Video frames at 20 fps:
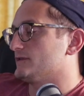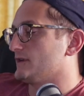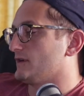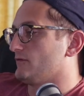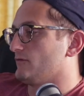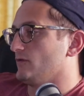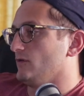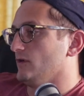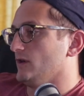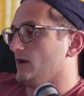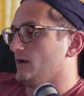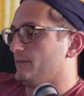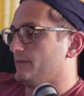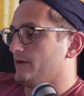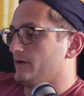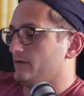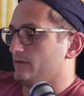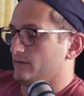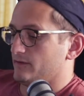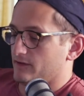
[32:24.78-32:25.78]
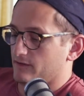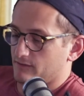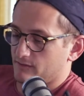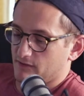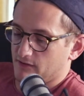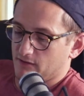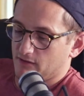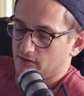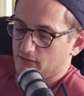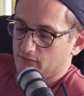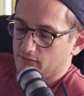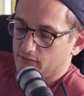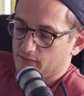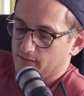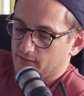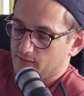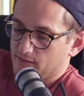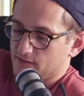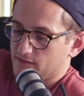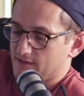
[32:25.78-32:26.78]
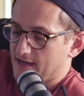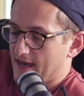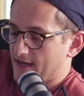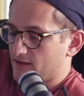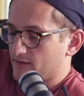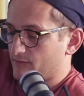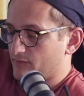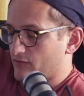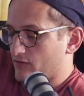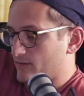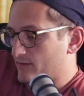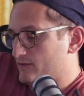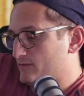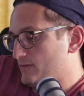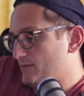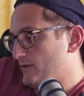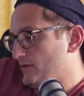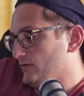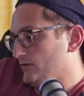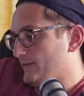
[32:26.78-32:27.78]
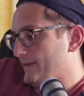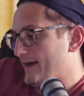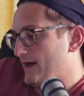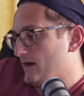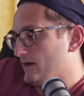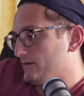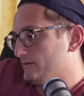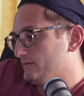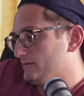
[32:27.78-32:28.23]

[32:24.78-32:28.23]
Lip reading: like a roll up. We can we take the apartments, we build them out,